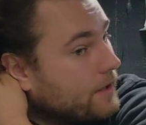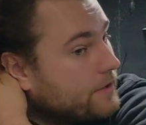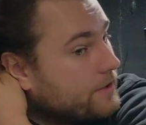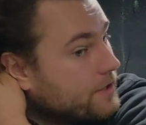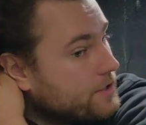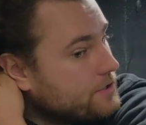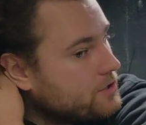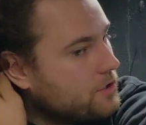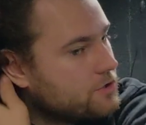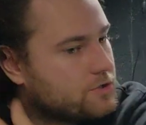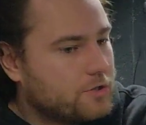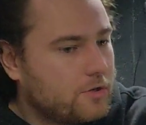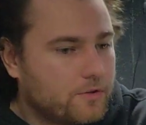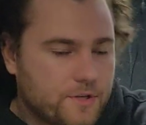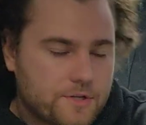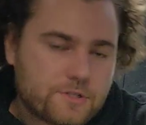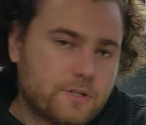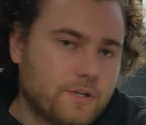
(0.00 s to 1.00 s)

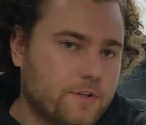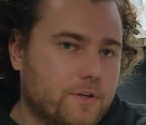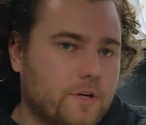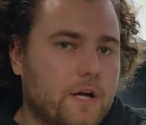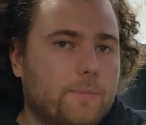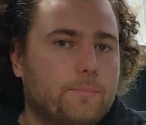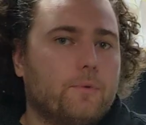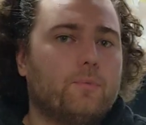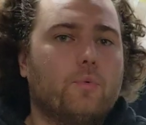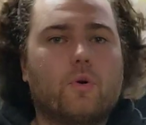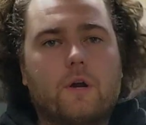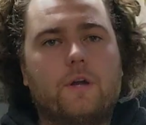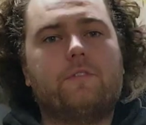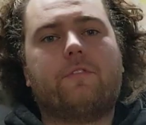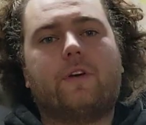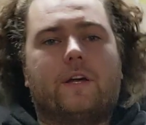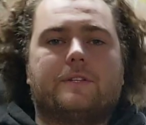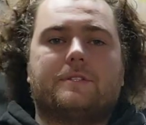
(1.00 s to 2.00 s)
There's another couple more
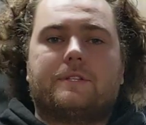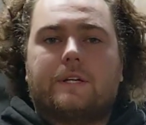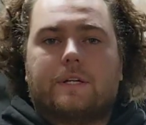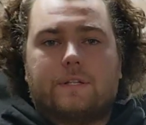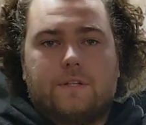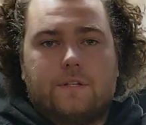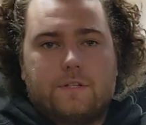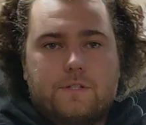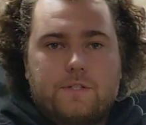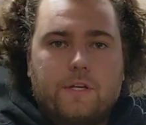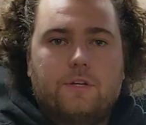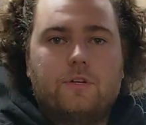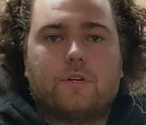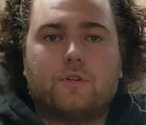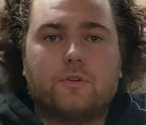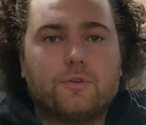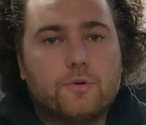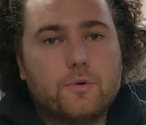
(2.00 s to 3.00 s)
advanced techniques that you
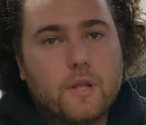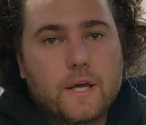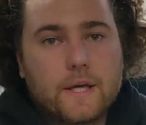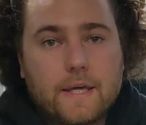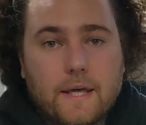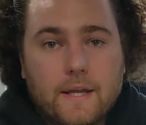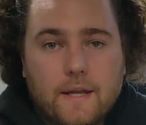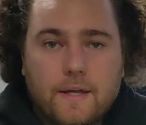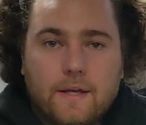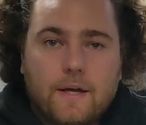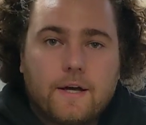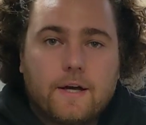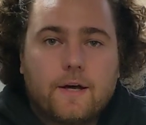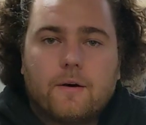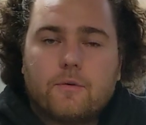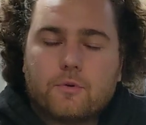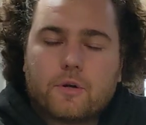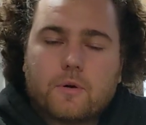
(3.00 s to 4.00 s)
can do, like
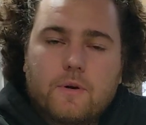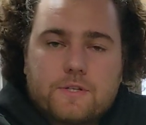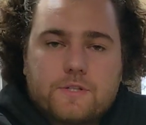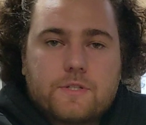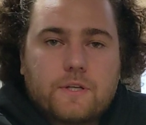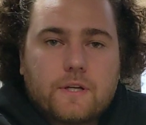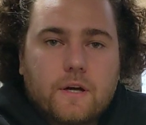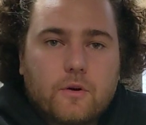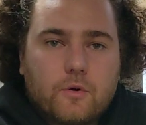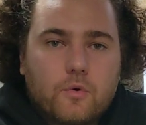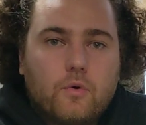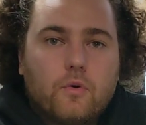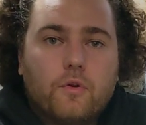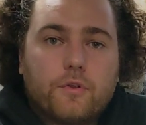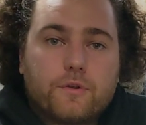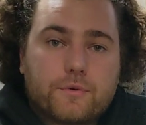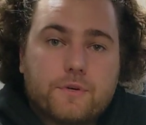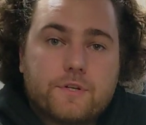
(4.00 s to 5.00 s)
requesting a
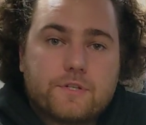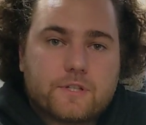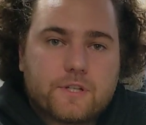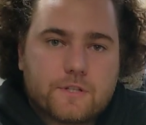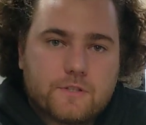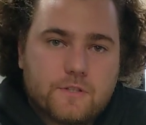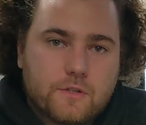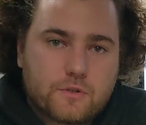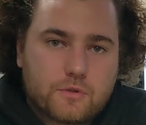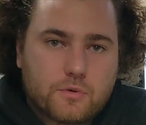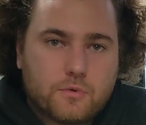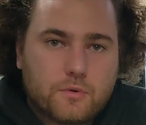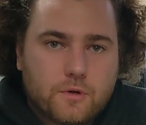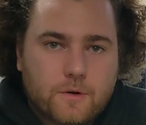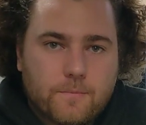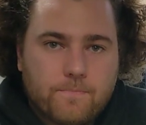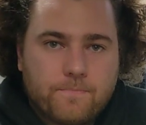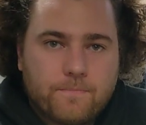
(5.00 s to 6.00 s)
Google 360
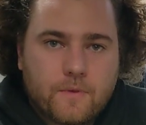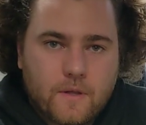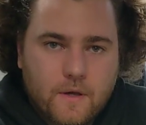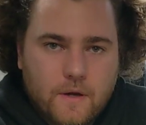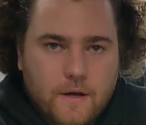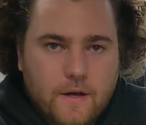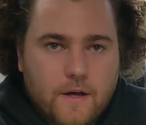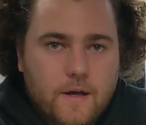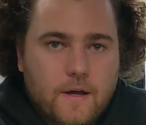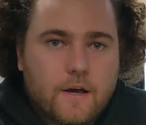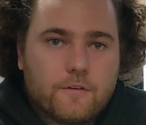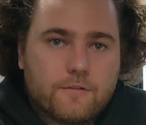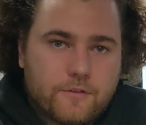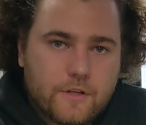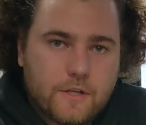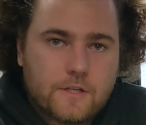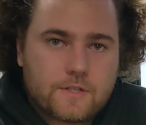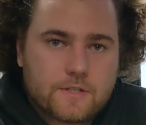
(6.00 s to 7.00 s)
tour
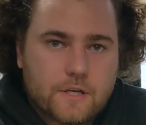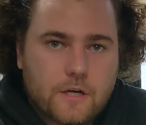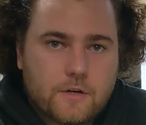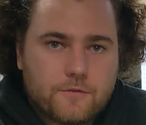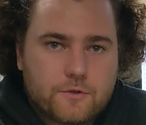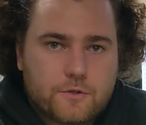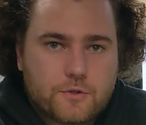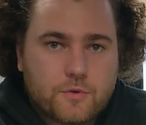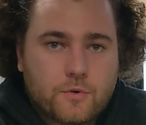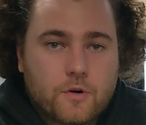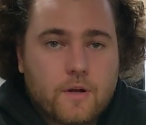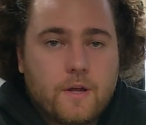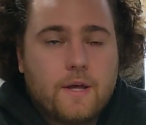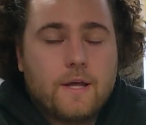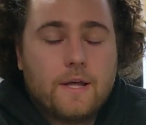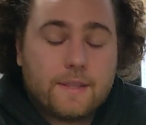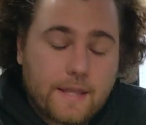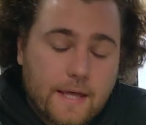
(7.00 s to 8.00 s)
of the inside of your store.
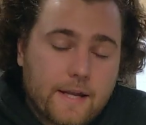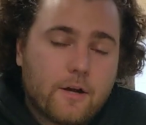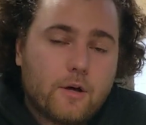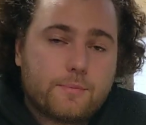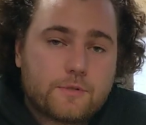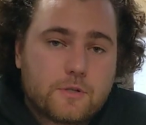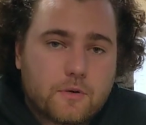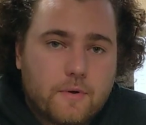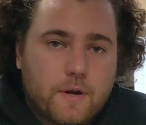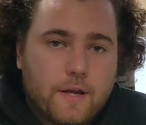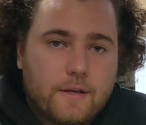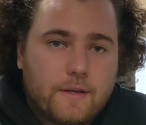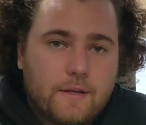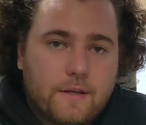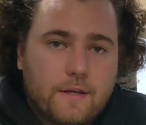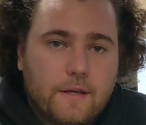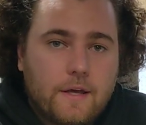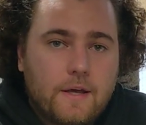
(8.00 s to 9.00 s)
That helps your
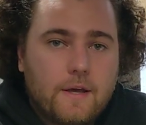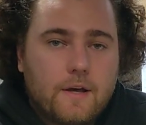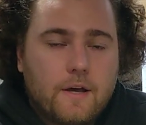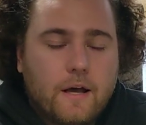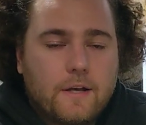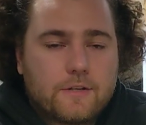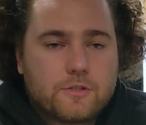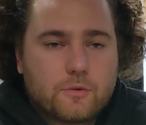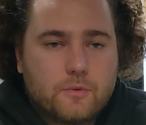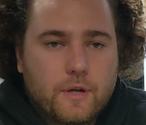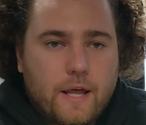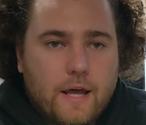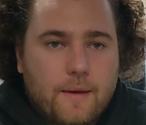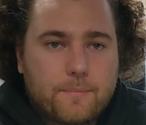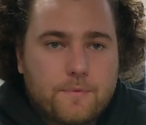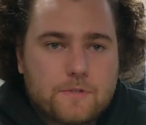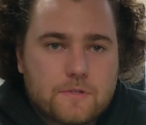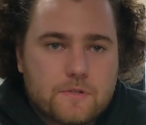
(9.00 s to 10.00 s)
ranking. So what
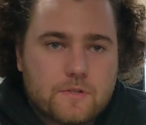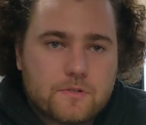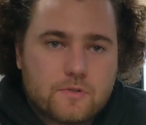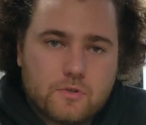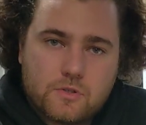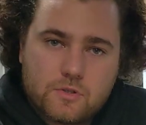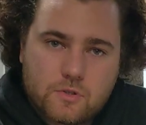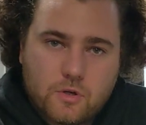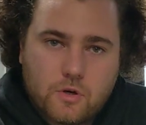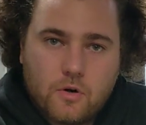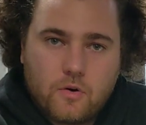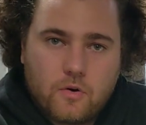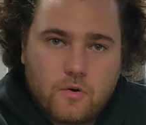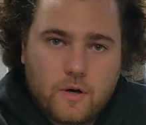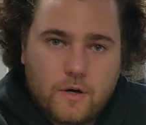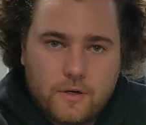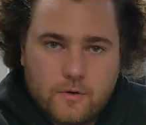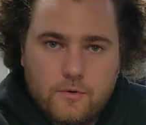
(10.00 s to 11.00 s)
happens is you just
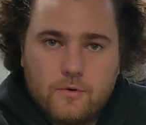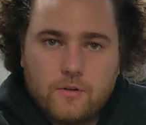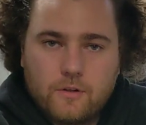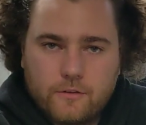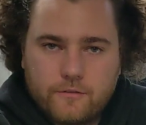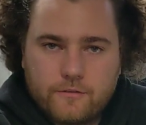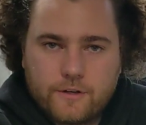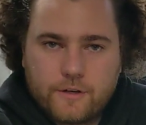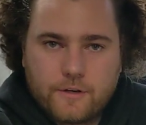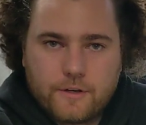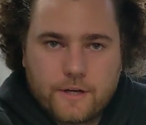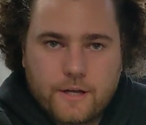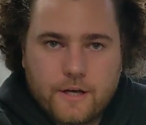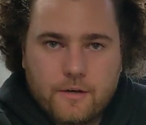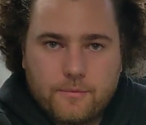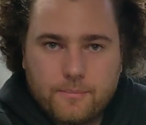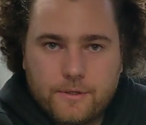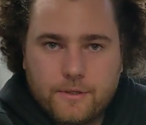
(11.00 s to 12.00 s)
go on Google and figure it
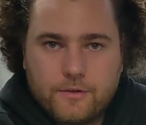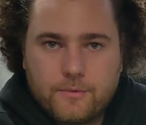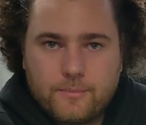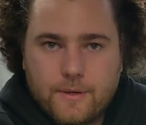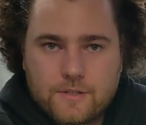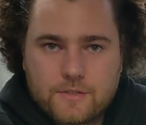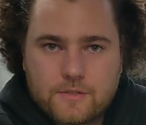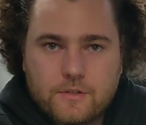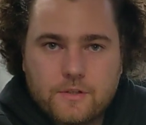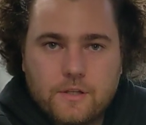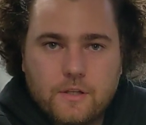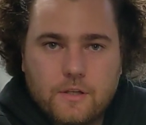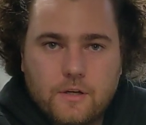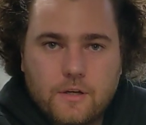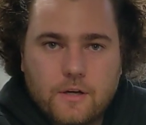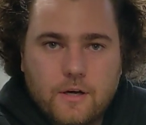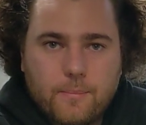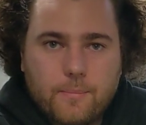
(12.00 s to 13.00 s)
out, but you basically
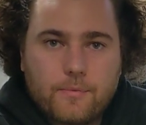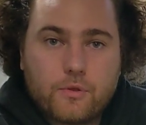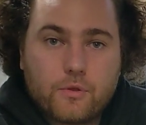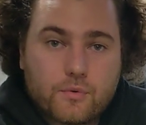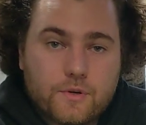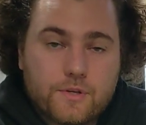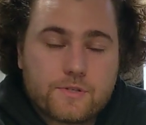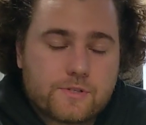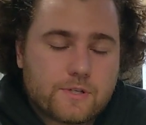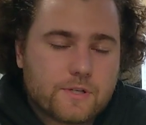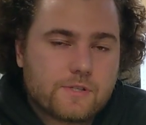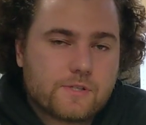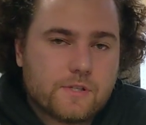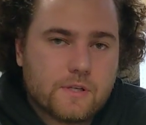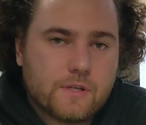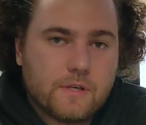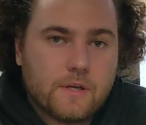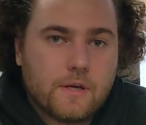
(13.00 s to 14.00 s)
look up
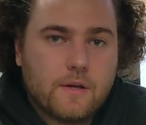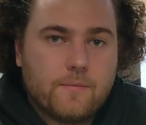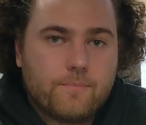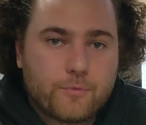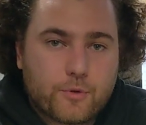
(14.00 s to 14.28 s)
360